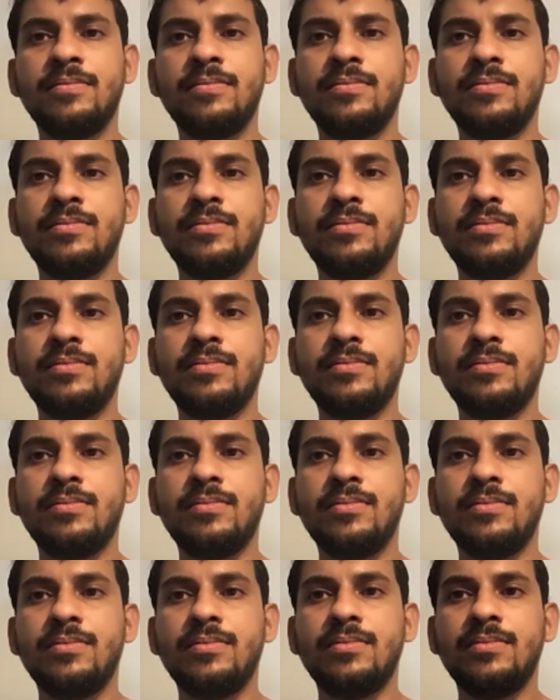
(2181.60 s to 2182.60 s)

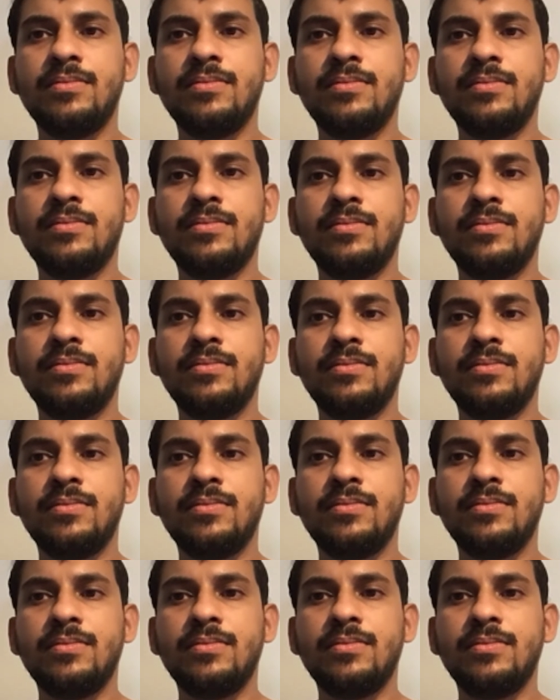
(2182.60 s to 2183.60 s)

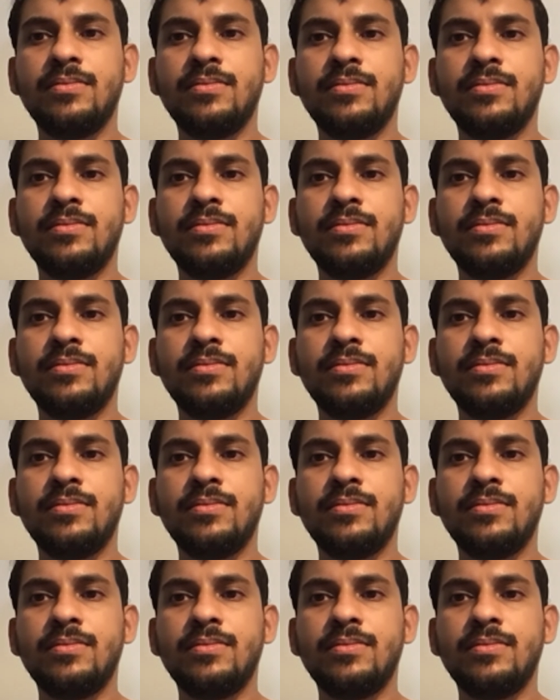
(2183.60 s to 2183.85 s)
(no one is talking)